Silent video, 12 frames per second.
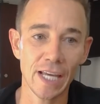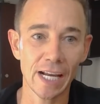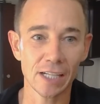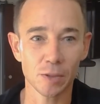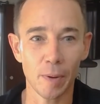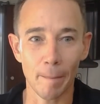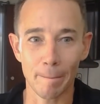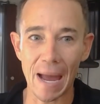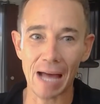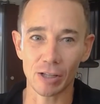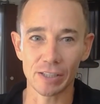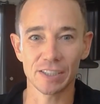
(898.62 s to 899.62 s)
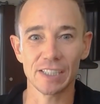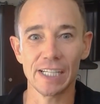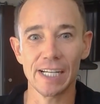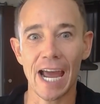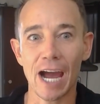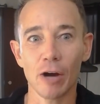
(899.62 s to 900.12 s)
Yeah, it's about
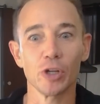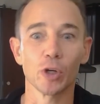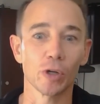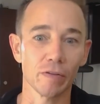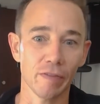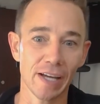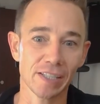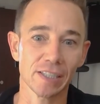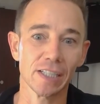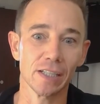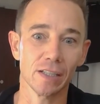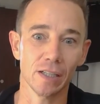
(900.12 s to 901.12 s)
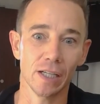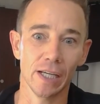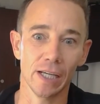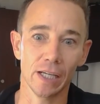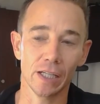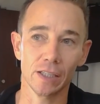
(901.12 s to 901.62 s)
balancing how you're investing.
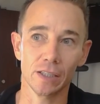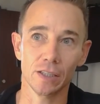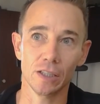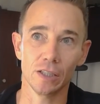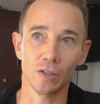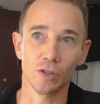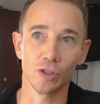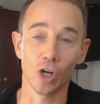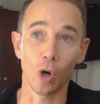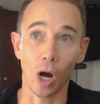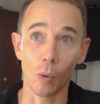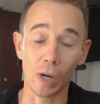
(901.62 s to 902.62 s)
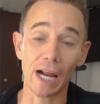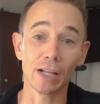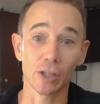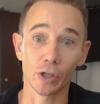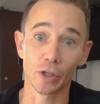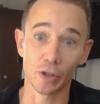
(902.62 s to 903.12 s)
And you know what I
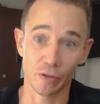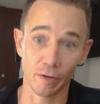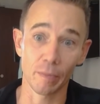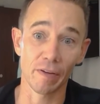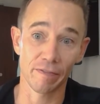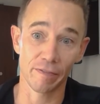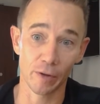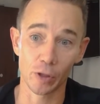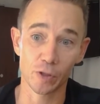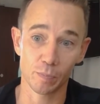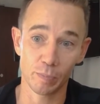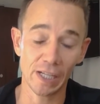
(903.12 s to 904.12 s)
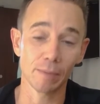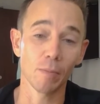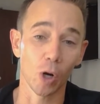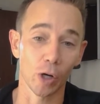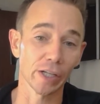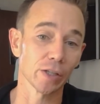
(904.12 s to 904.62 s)
learned from the first big
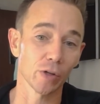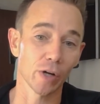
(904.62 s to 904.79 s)
market